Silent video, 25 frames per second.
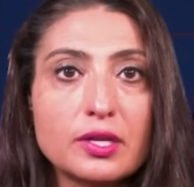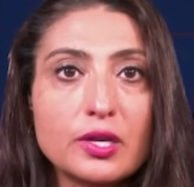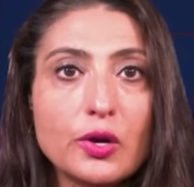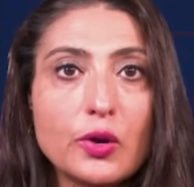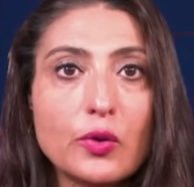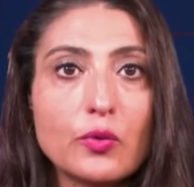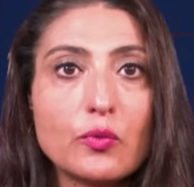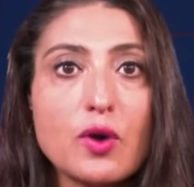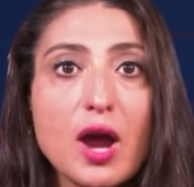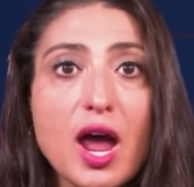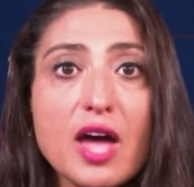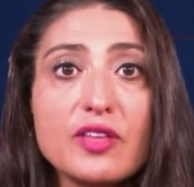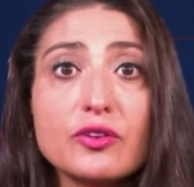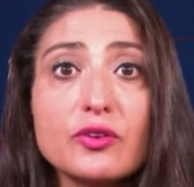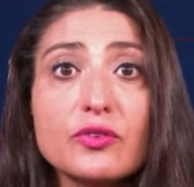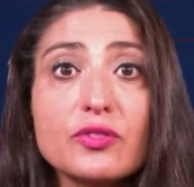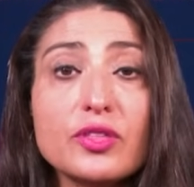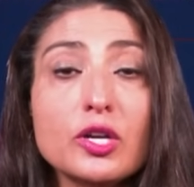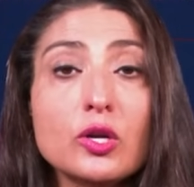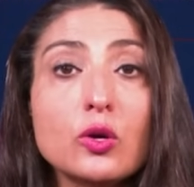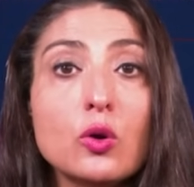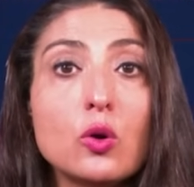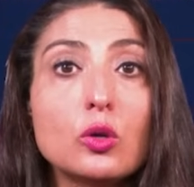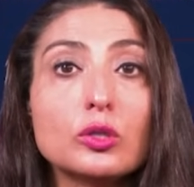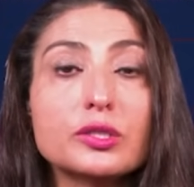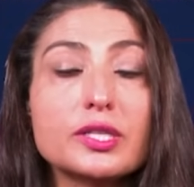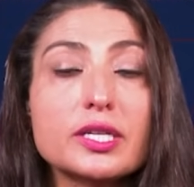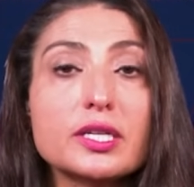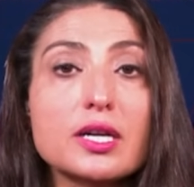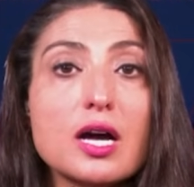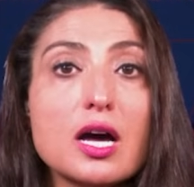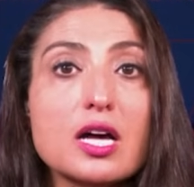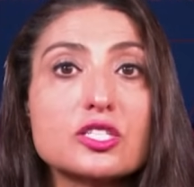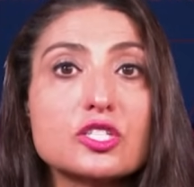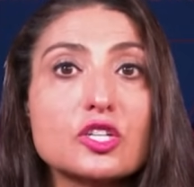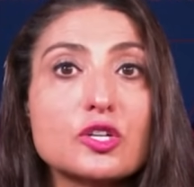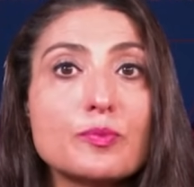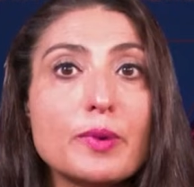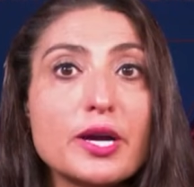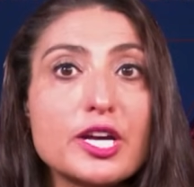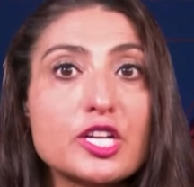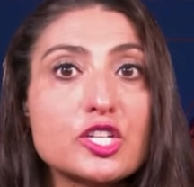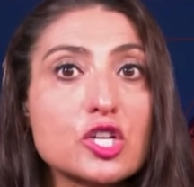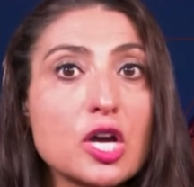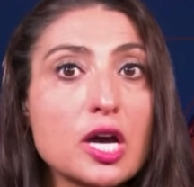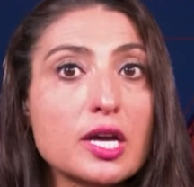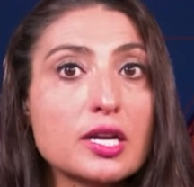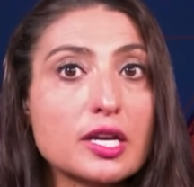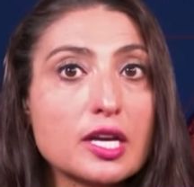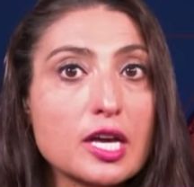Rather than holding
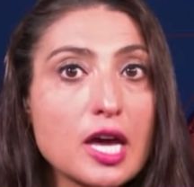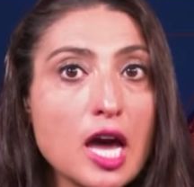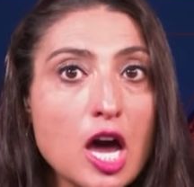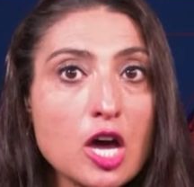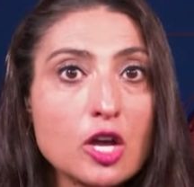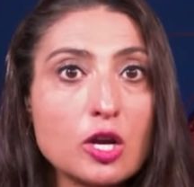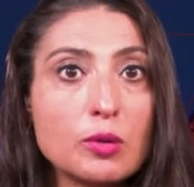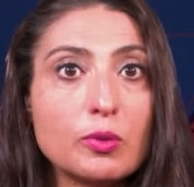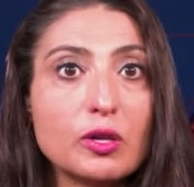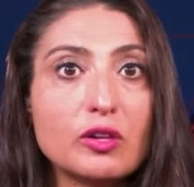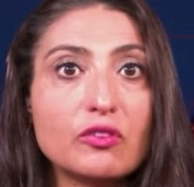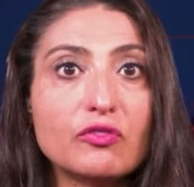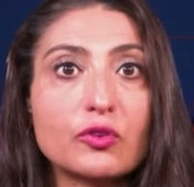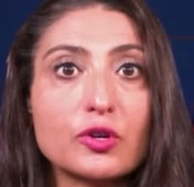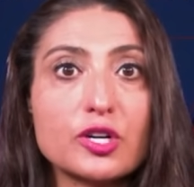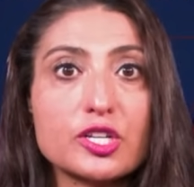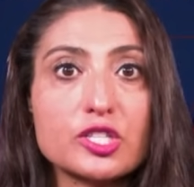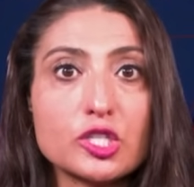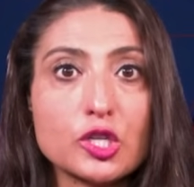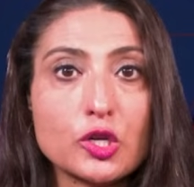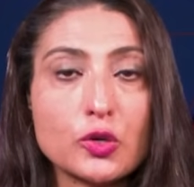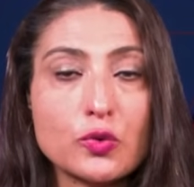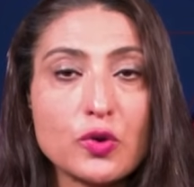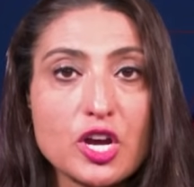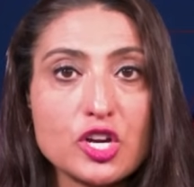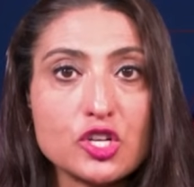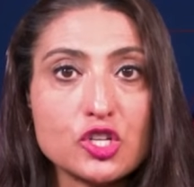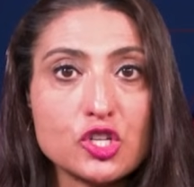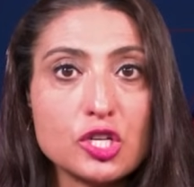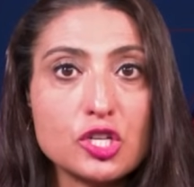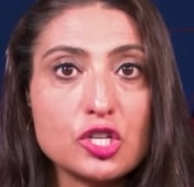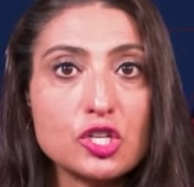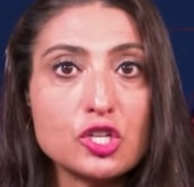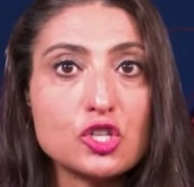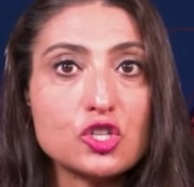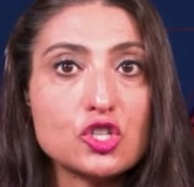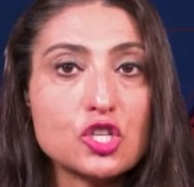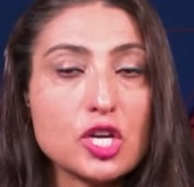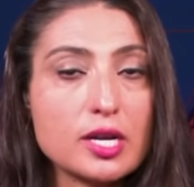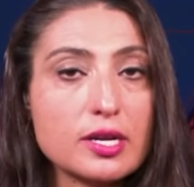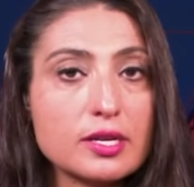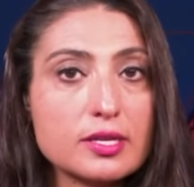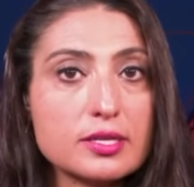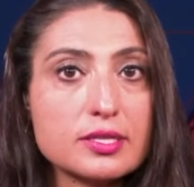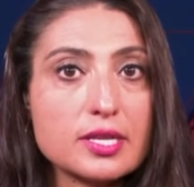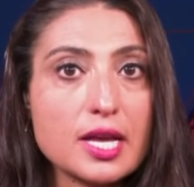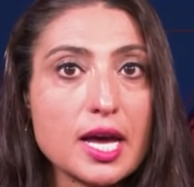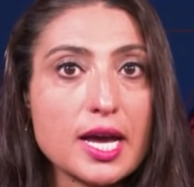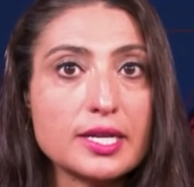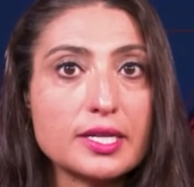Azerbaijan accountable for its aggression,
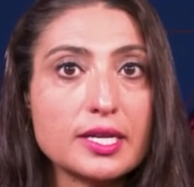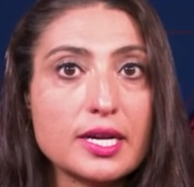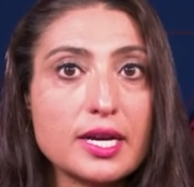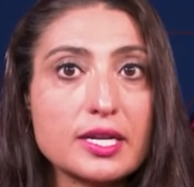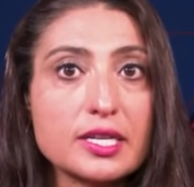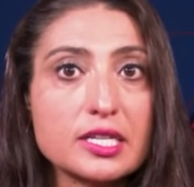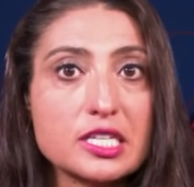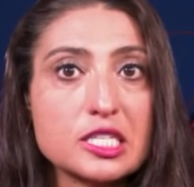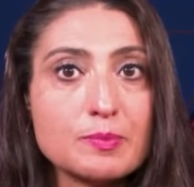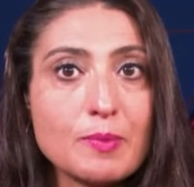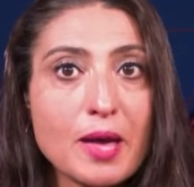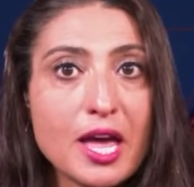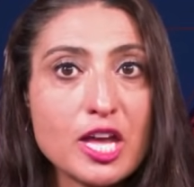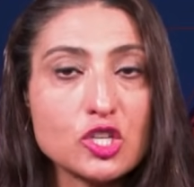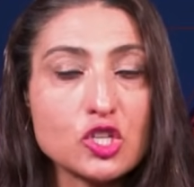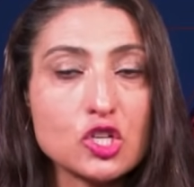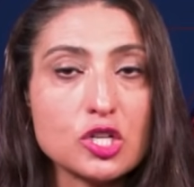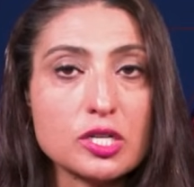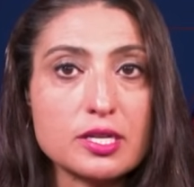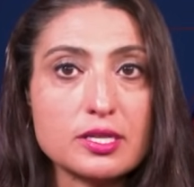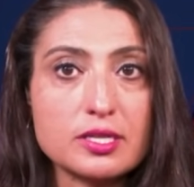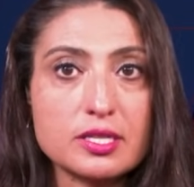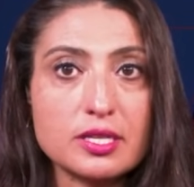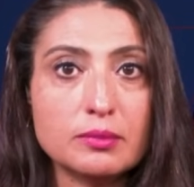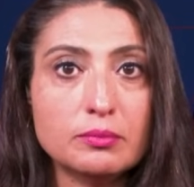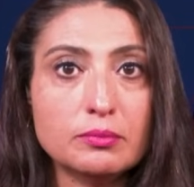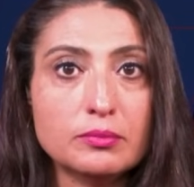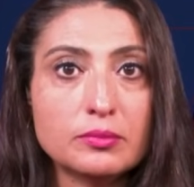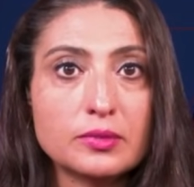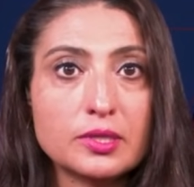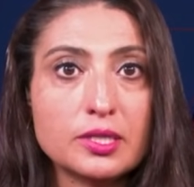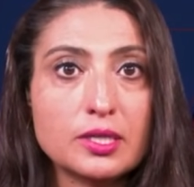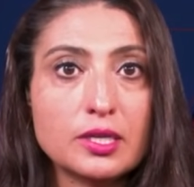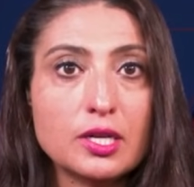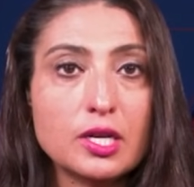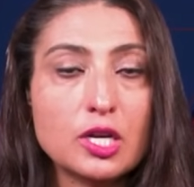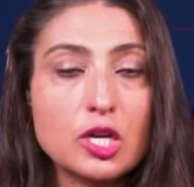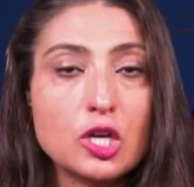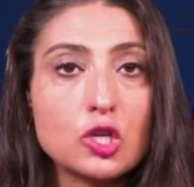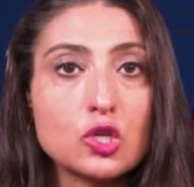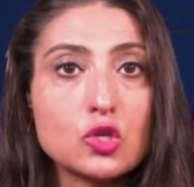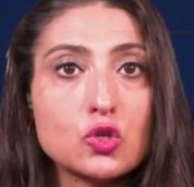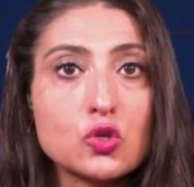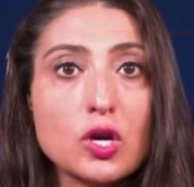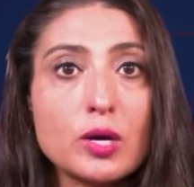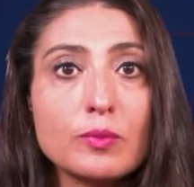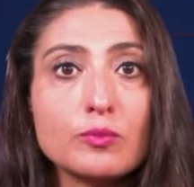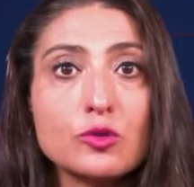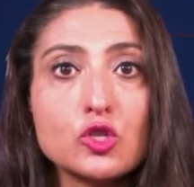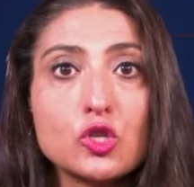genocide, and expansionism,
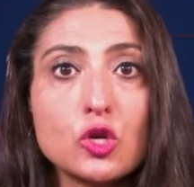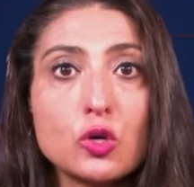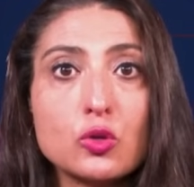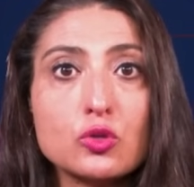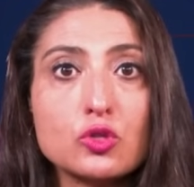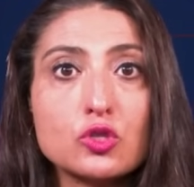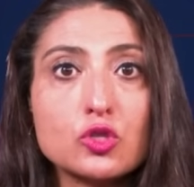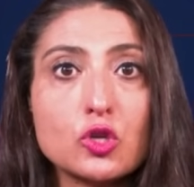Trump chose to